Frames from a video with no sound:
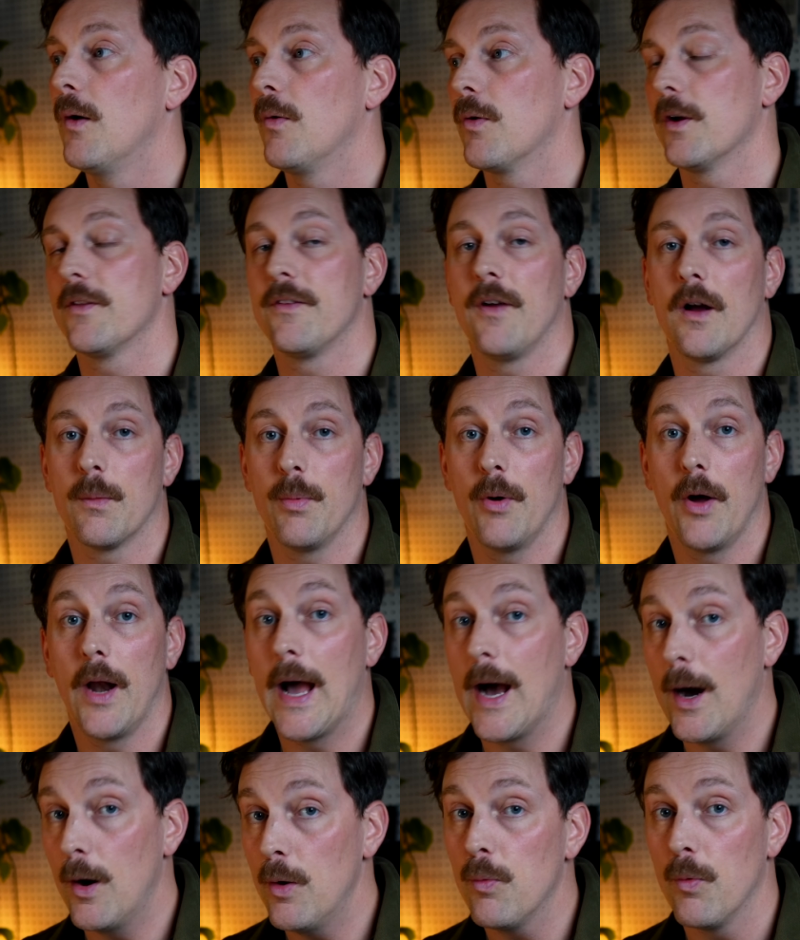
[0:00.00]
we're gonna talk about
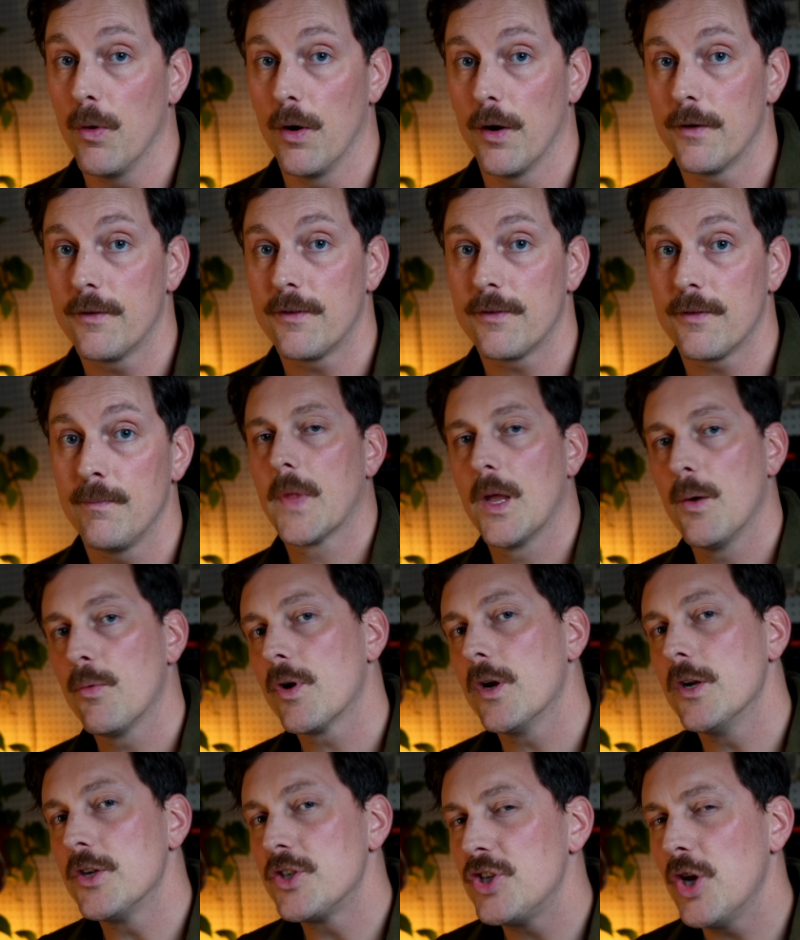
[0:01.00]
how it works, and we're
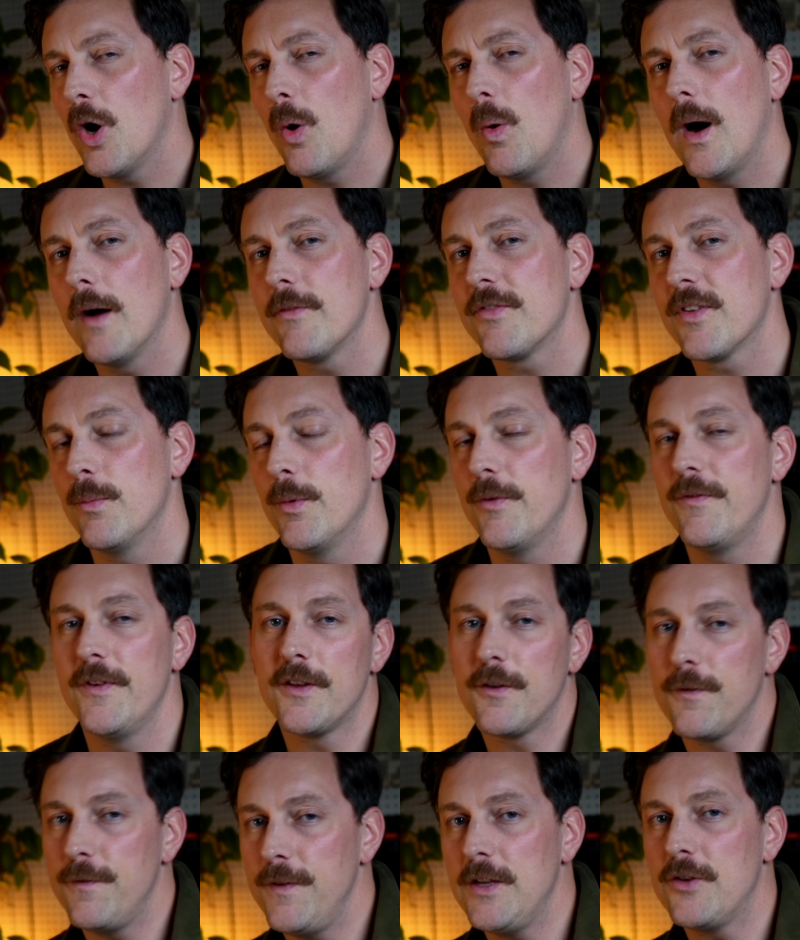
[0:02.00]
gonna show off some of
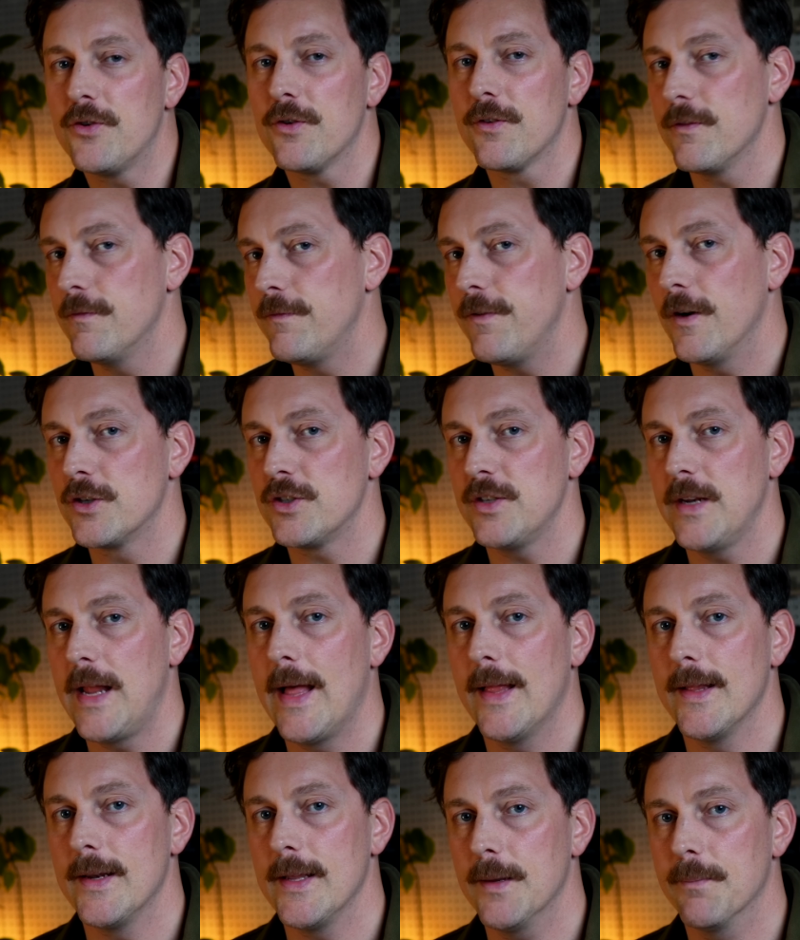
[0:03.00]
its features and
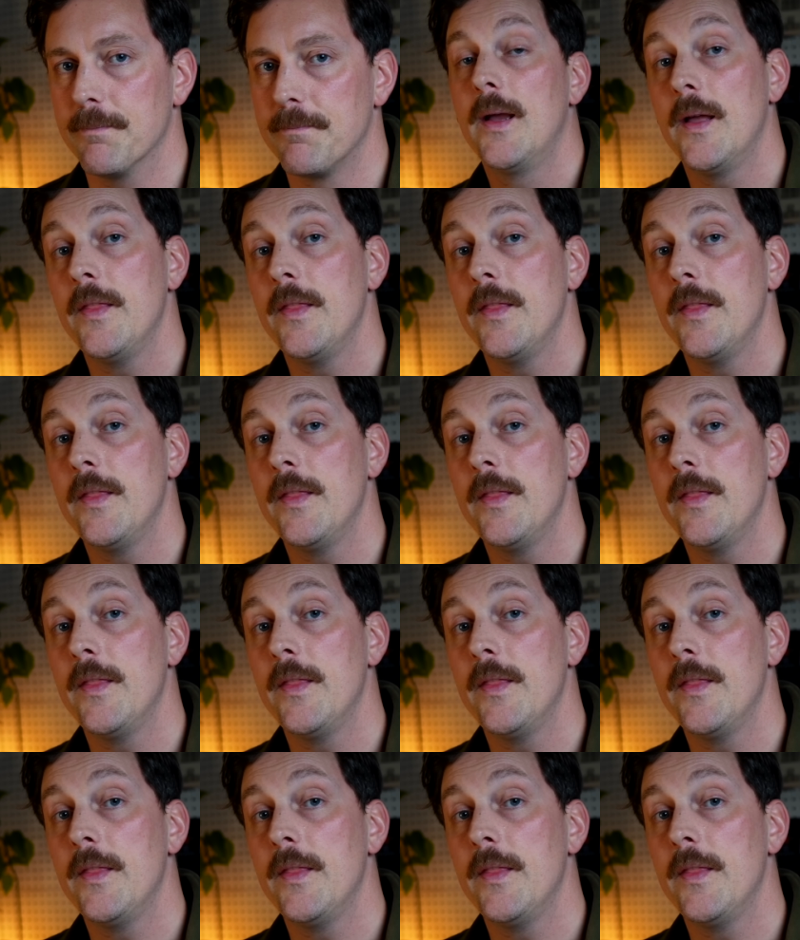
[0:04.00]
functionality.